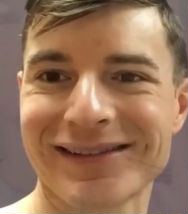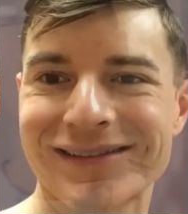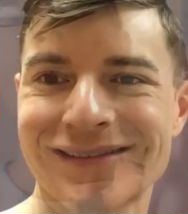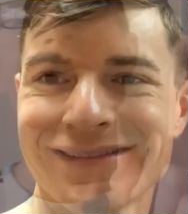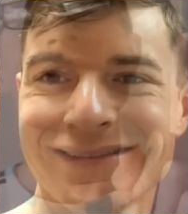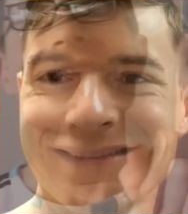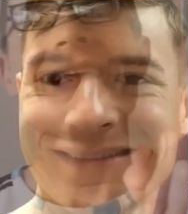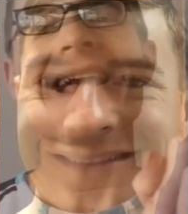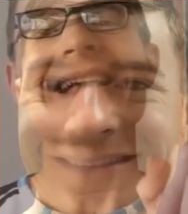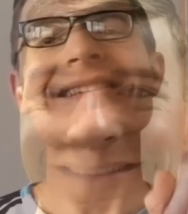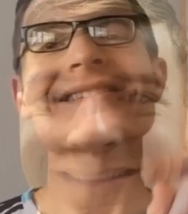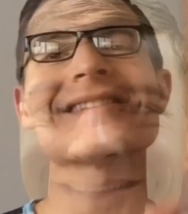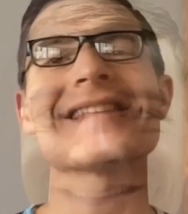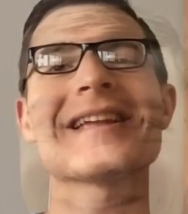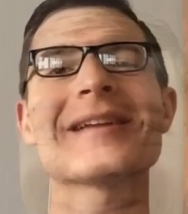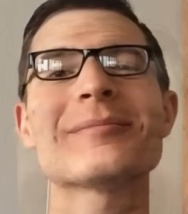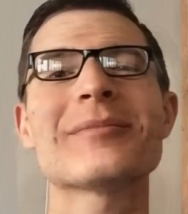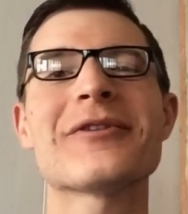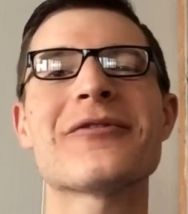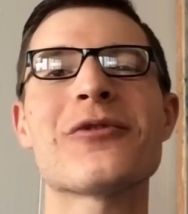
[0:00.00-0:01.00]
One last
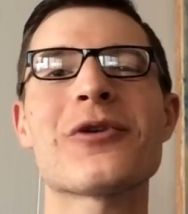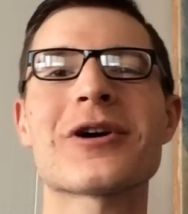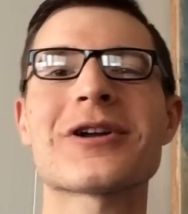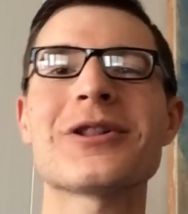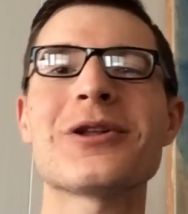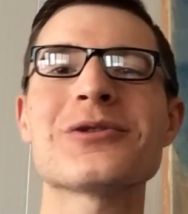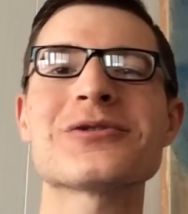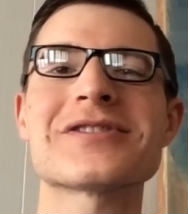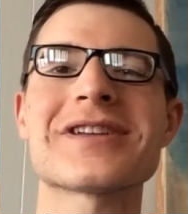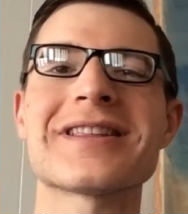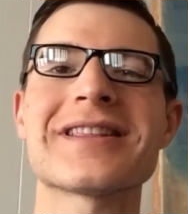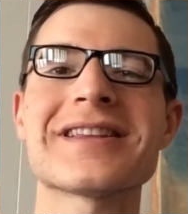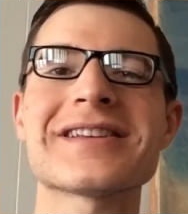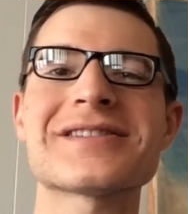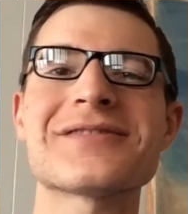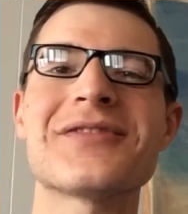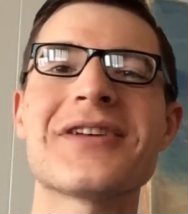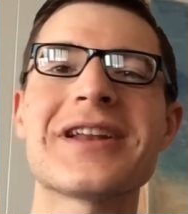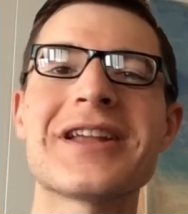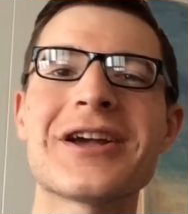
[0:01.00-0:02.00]
thing before closing this
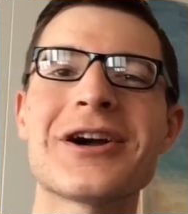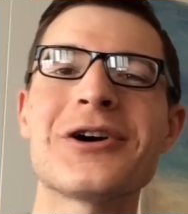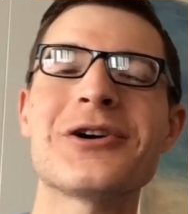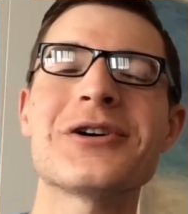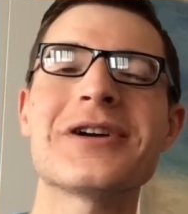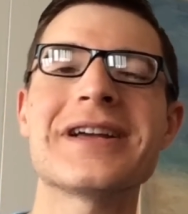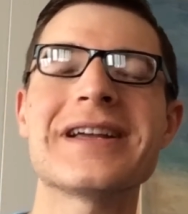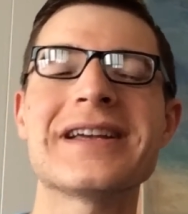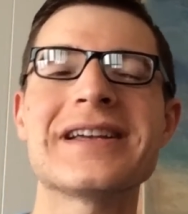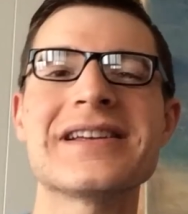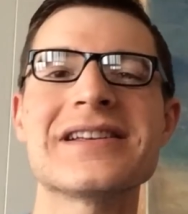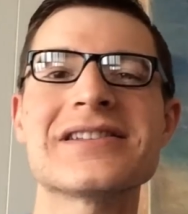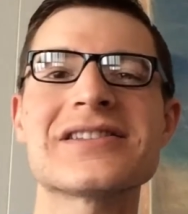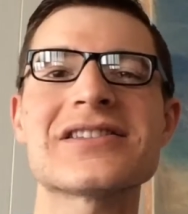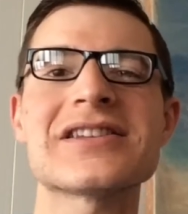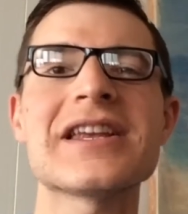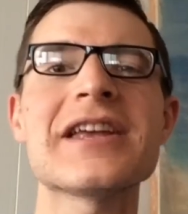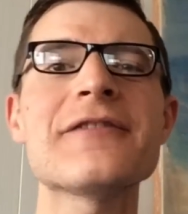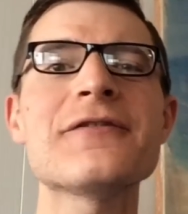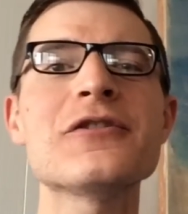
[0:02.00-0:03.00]
video
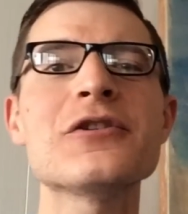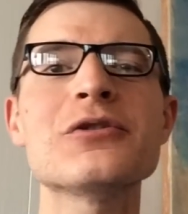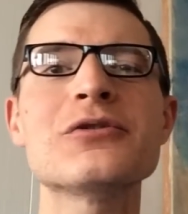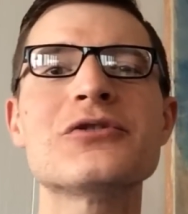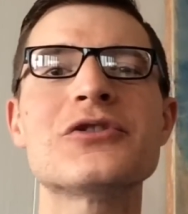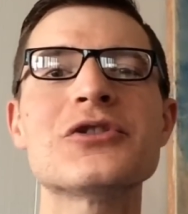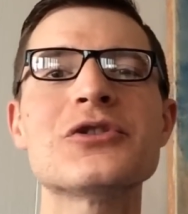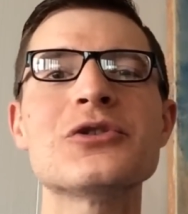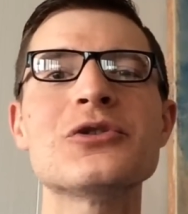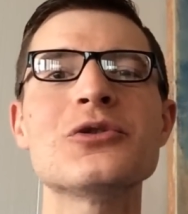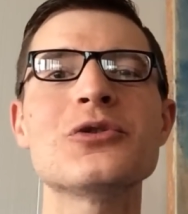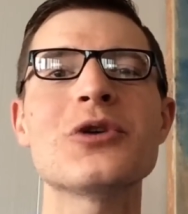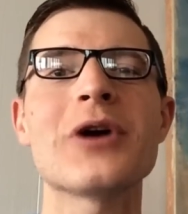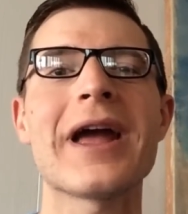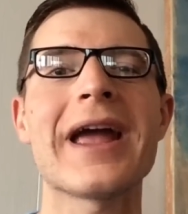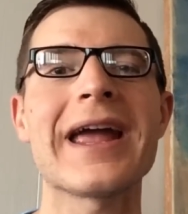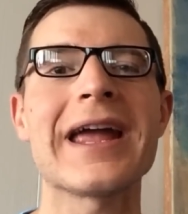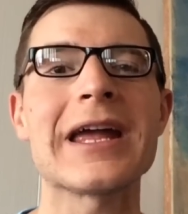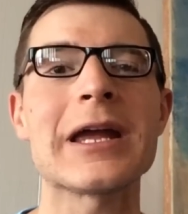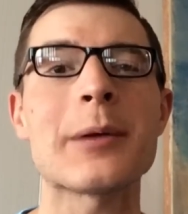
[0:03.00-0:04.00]
is if you do
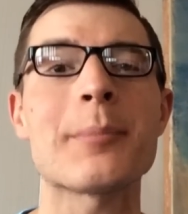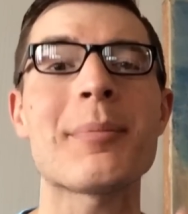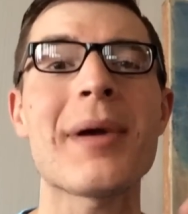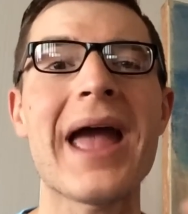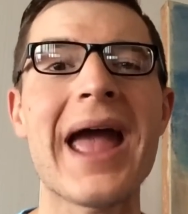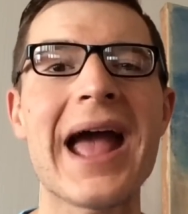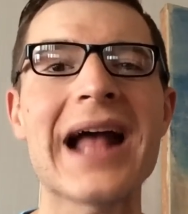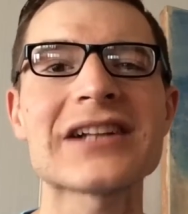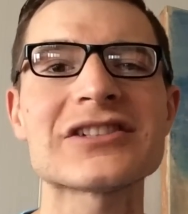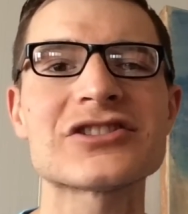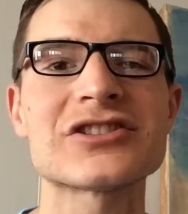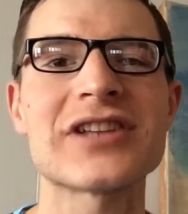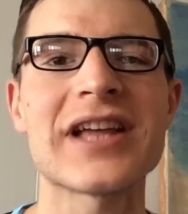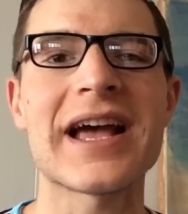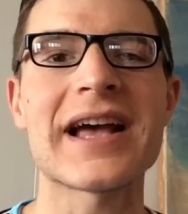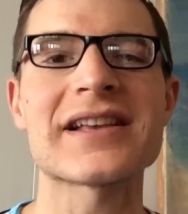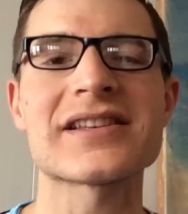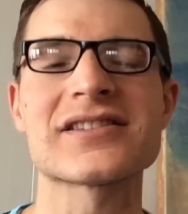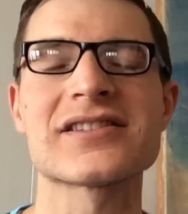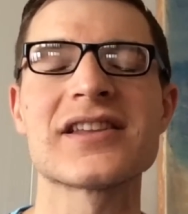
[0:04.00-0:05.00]
a patch
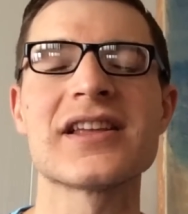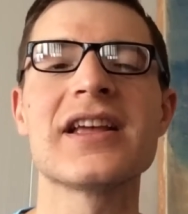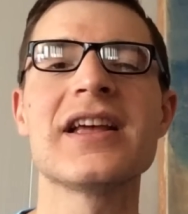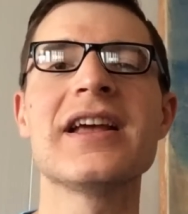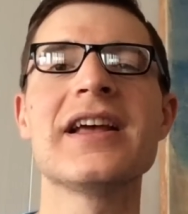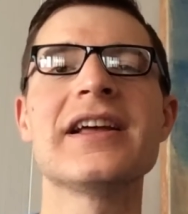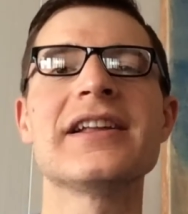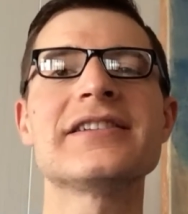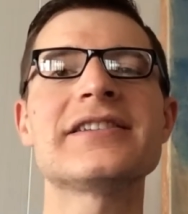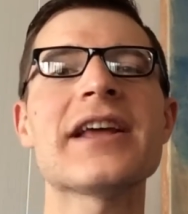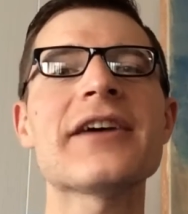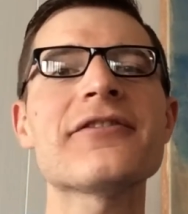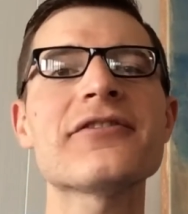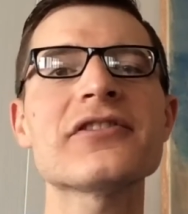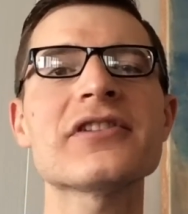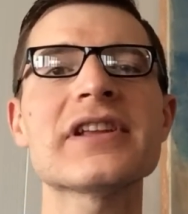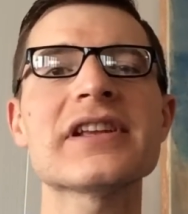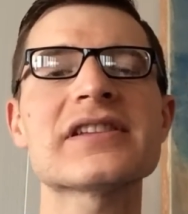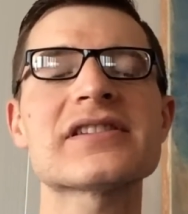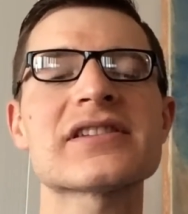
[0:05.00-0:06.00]
test,
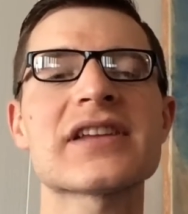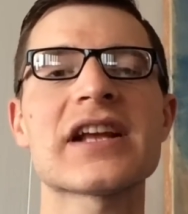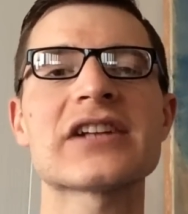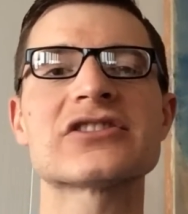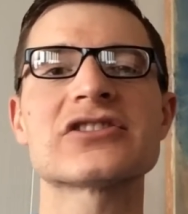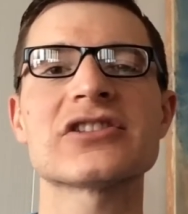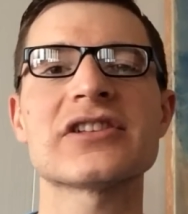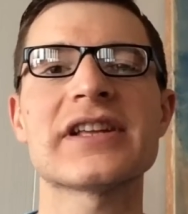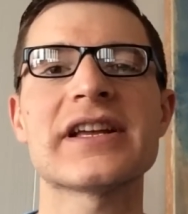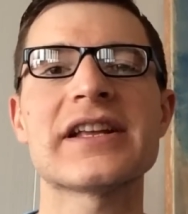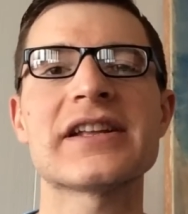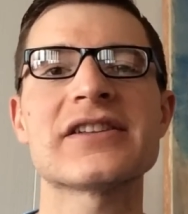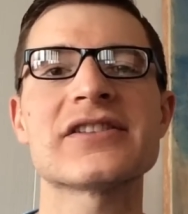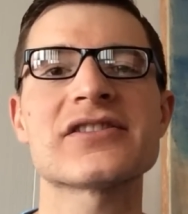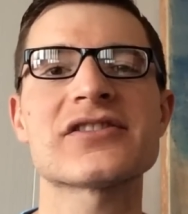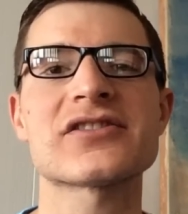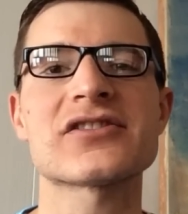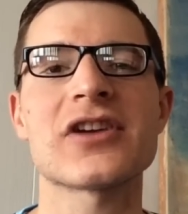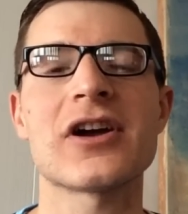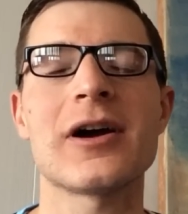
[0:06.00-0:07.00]
definitely schedule in
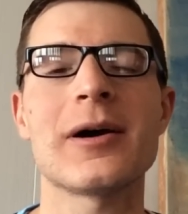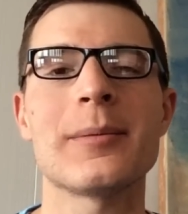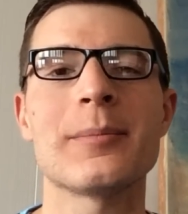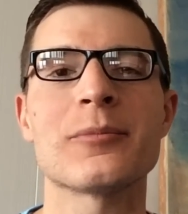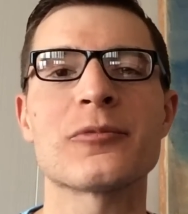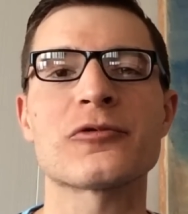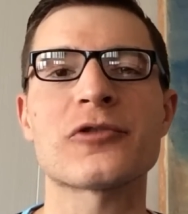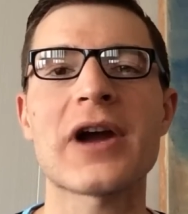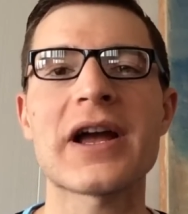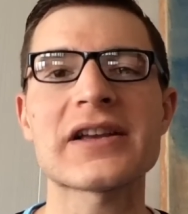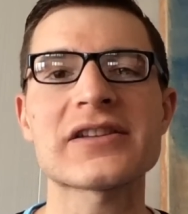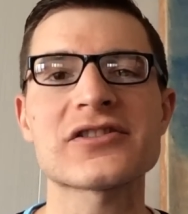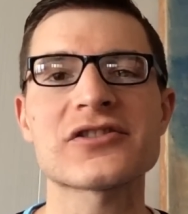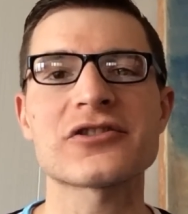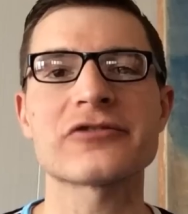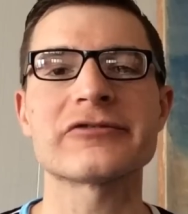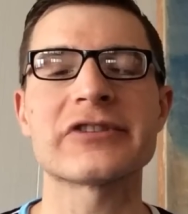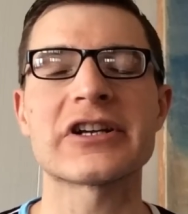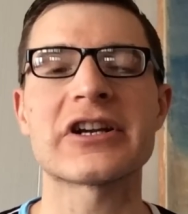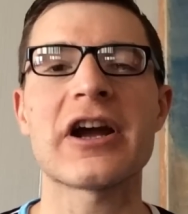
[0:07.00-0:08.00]
some rest
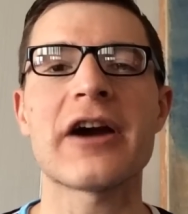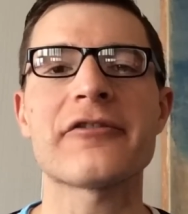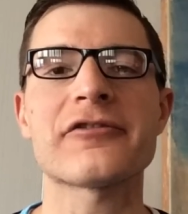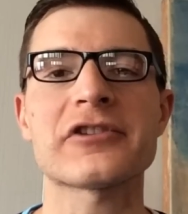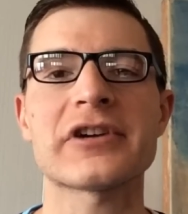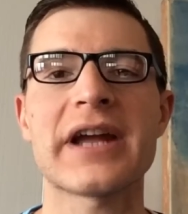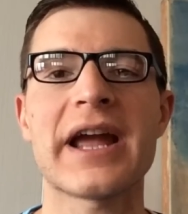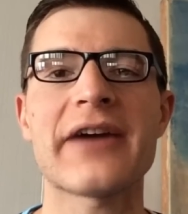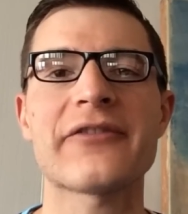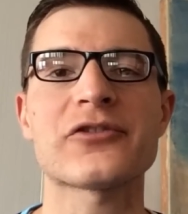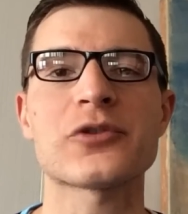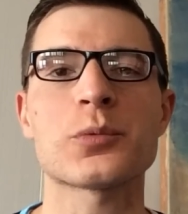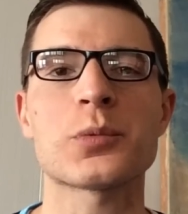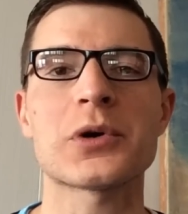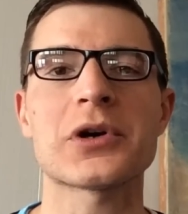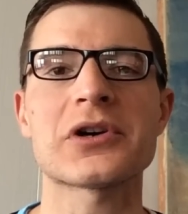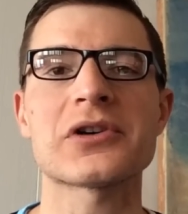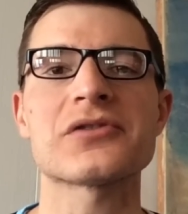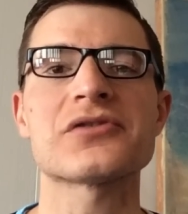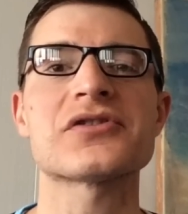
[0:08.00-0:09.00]
or recovery
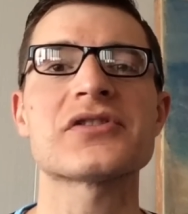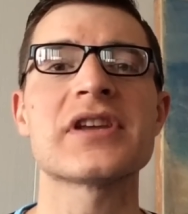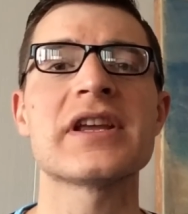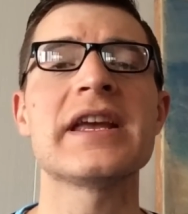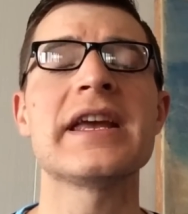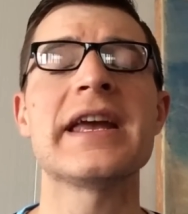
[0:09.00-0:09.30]
afterwards.